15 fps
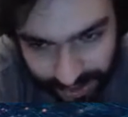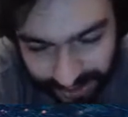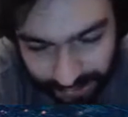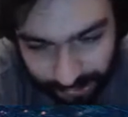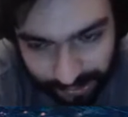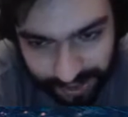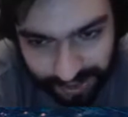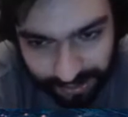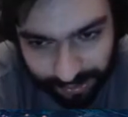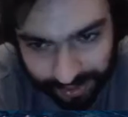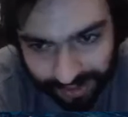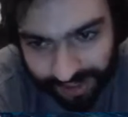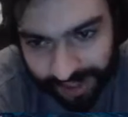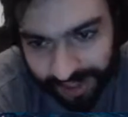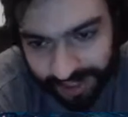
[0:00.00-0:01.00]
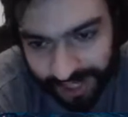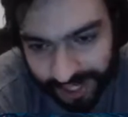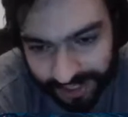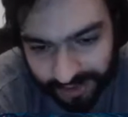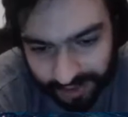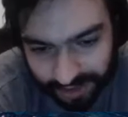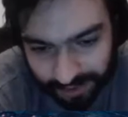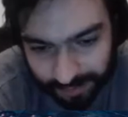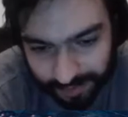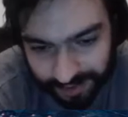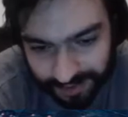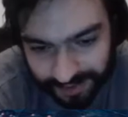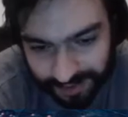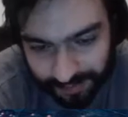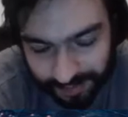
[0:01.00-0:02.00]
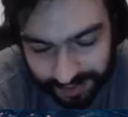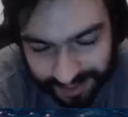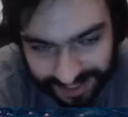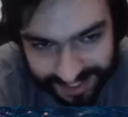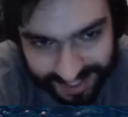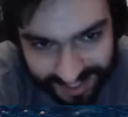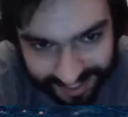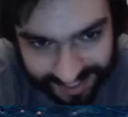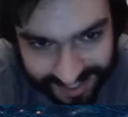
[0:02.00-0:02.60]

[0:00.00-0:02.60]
think they are actually principles.